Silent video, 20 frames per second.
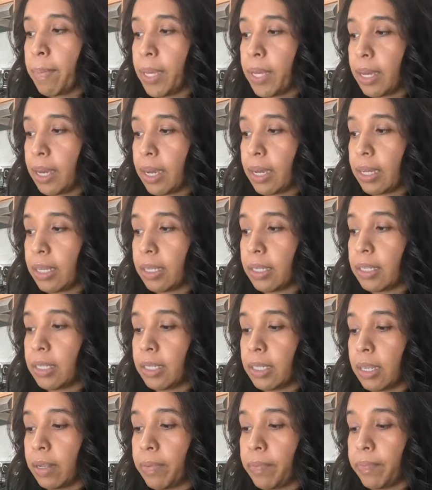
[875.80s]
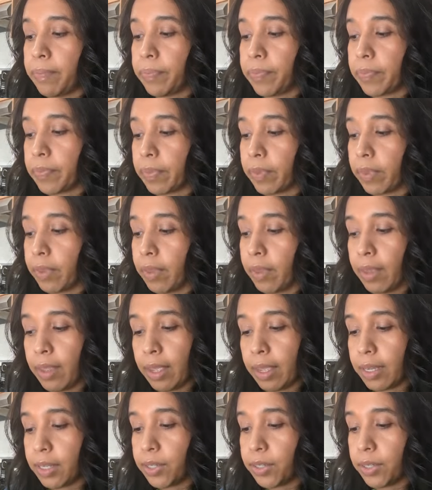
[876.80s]
because
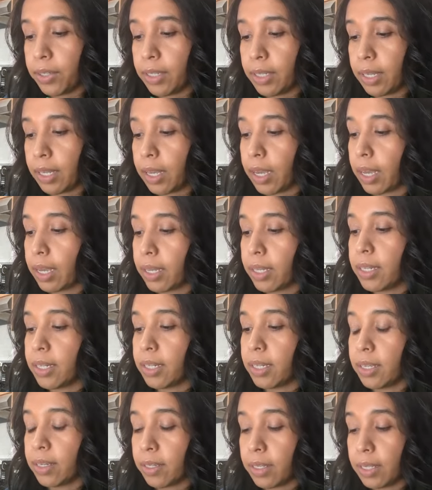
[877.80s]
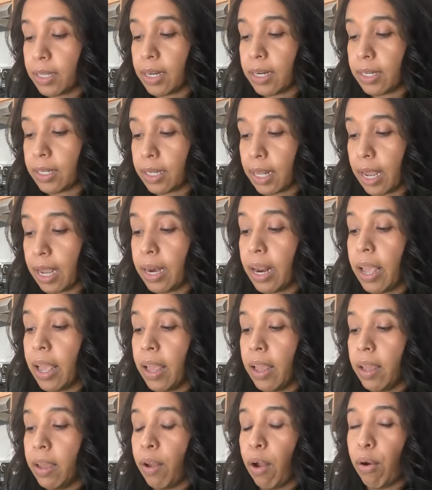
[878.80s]
as you see, I can still set aside,
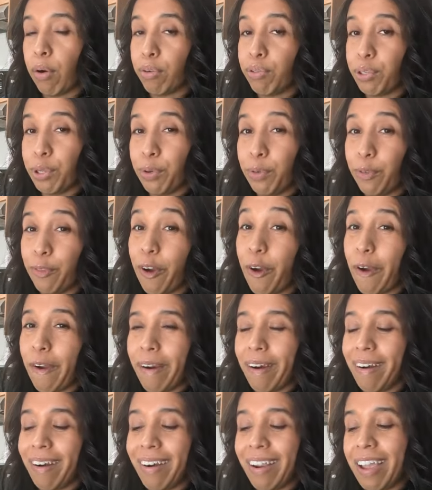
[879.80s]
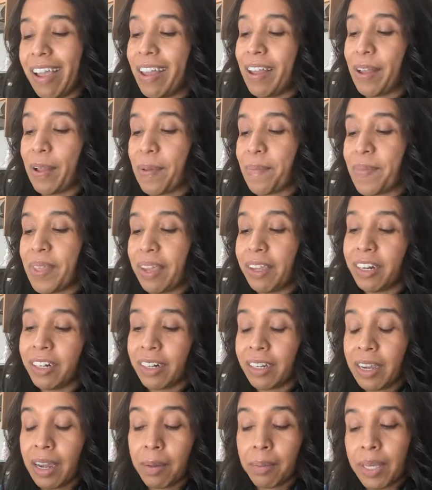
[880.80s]
or so far,
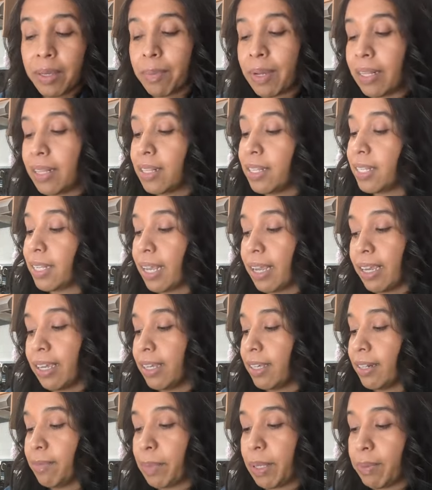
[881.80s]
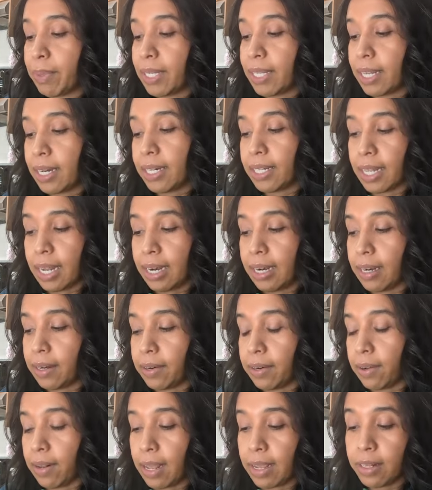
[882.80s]
in coming months, I can maybe set aside a
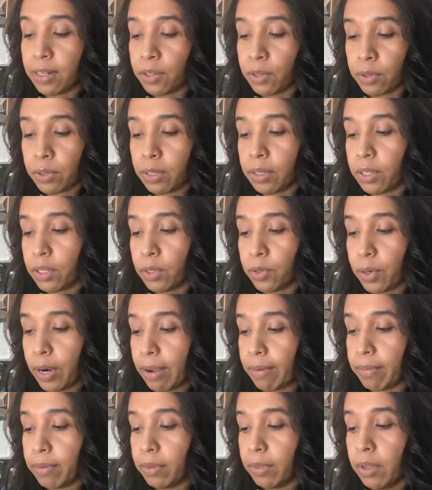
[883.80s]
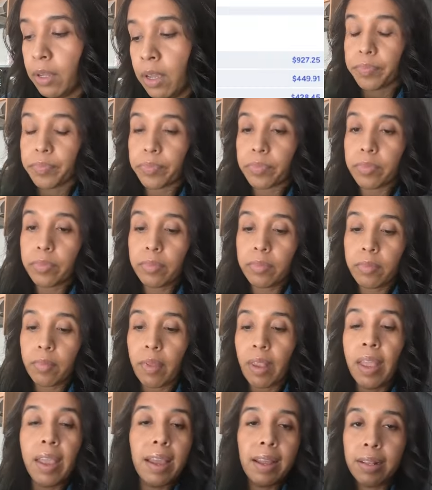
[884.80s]
little less towards travel,
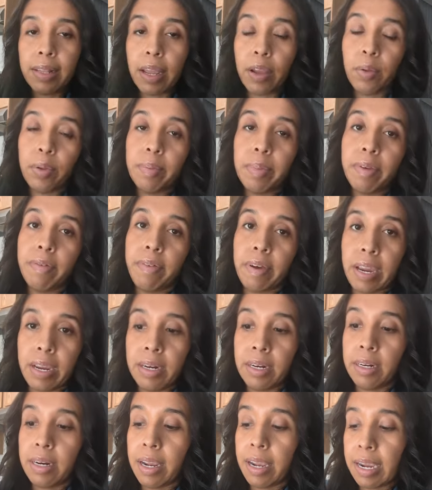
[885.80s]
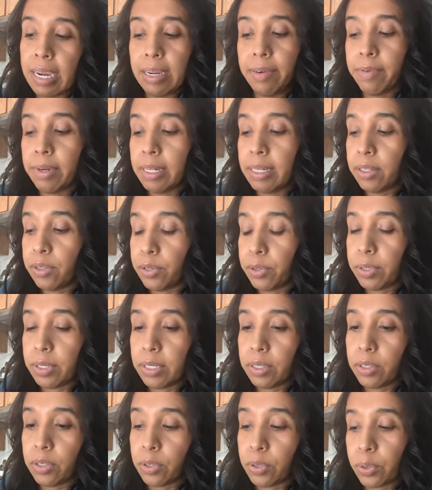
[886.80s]
and that would be fine. I really do
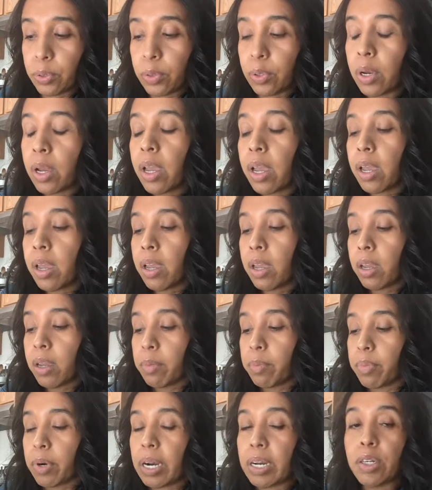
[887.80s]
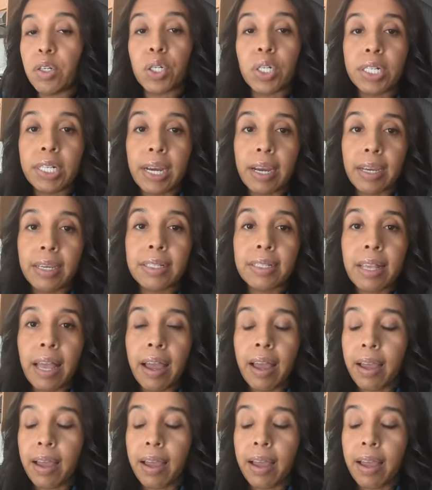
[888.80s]
need to prioritize